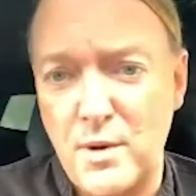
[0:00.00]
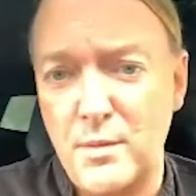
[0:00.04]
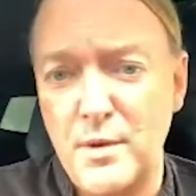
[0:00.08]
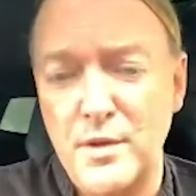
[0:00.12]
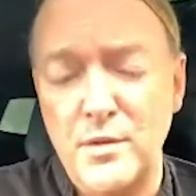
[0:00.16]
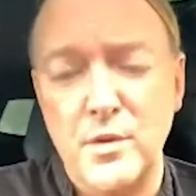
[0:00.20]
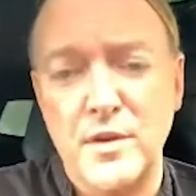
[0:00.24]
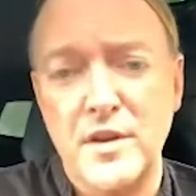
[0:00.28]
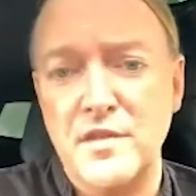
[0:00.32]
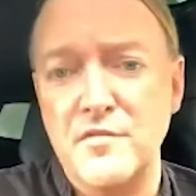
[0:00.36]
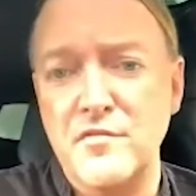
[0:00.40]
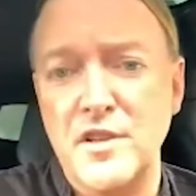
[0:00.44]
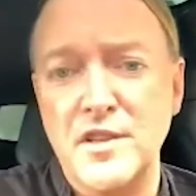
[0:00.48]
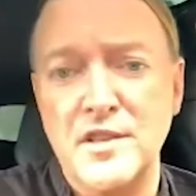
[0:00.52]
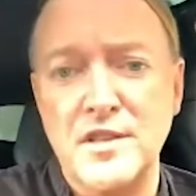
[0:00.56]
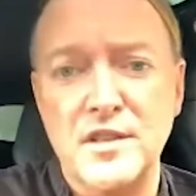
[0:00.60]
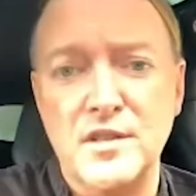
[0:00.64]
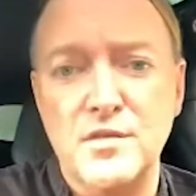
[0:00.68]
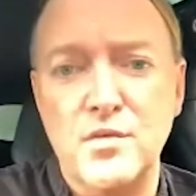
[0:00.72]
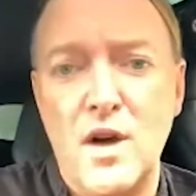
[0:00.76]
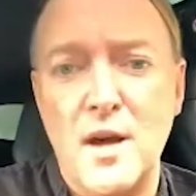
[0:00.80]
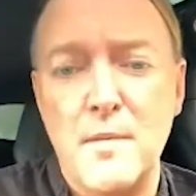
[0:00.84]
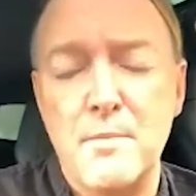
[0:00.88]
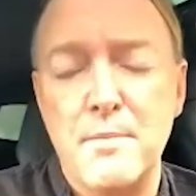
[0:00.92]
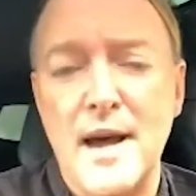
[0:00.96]
Probably one of the
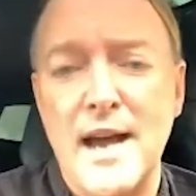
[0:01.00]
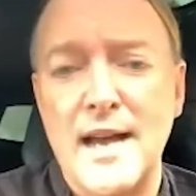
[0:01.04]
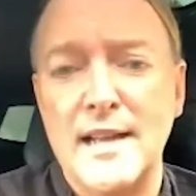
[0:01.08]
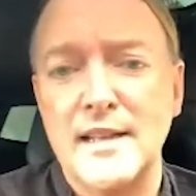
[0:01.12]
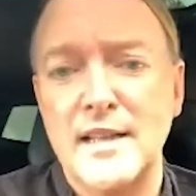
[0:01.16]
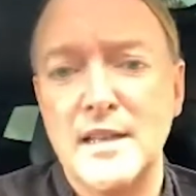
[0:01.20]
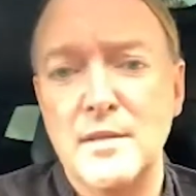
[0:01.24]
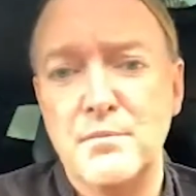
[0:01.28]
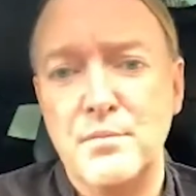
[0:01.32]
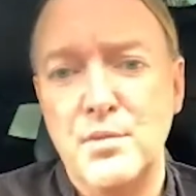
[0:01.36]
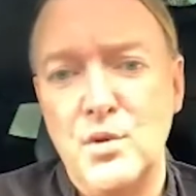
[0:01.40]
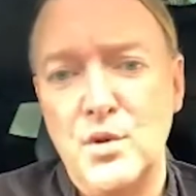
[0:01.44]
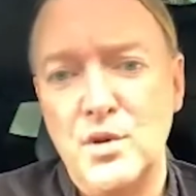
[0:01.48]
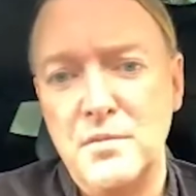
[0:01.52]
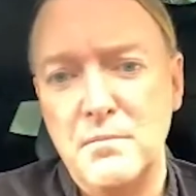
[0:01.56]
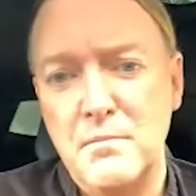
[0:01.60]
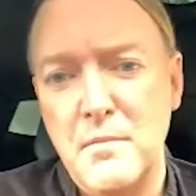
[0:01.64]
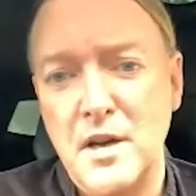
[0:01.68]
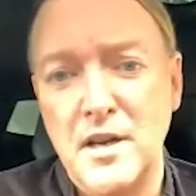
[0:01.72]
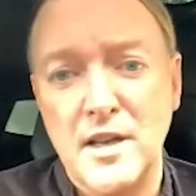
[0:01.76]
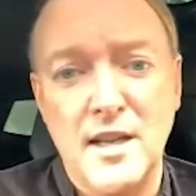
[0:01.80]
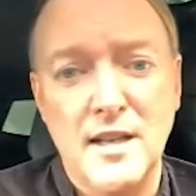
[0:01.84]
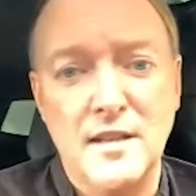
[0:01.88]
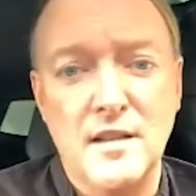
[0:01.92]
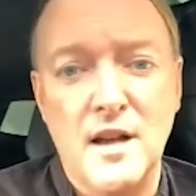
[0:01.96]
reasons why Bally bought
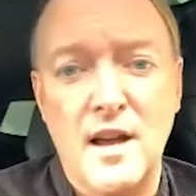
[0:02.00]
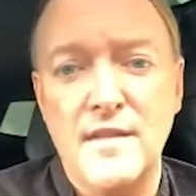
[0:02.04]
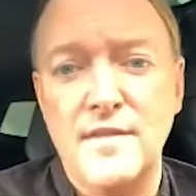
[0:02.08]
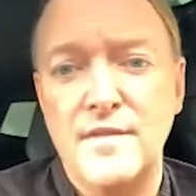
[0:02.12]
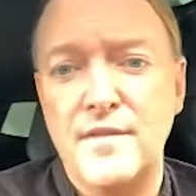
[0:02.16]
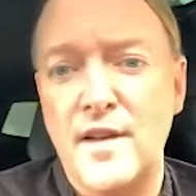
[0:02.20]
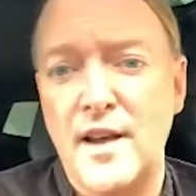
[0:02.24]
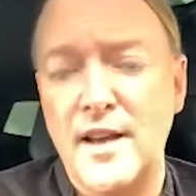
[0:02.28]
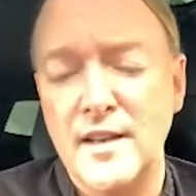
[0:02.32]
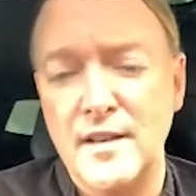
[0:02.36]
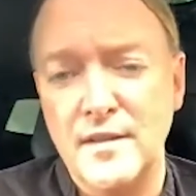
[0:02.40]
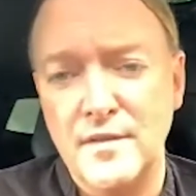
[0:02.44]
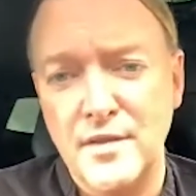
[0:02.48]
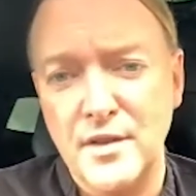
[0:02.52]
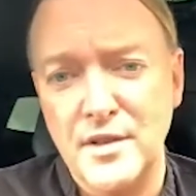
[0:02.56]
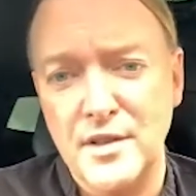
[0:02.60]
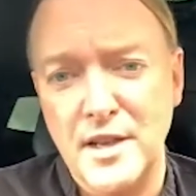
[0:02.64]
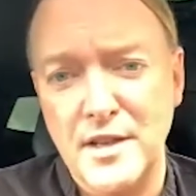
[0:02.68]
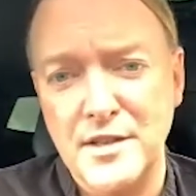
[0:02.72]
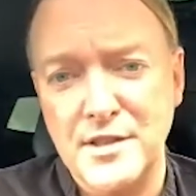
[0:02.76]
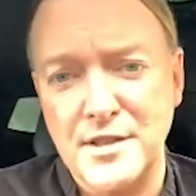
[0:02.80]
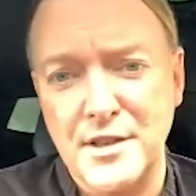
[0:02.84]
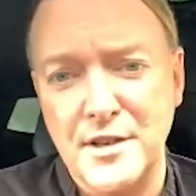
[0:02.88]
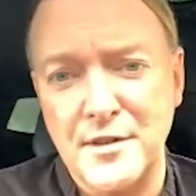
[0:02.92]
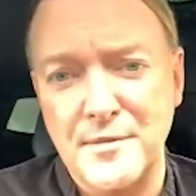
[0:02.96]
Monkey Knife Fight a few
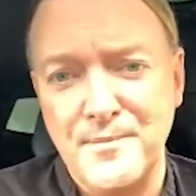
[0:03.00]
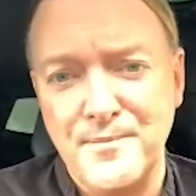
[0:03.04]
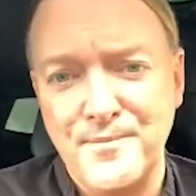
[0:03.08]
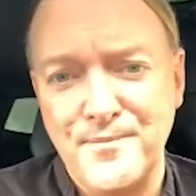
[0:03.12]
days ago.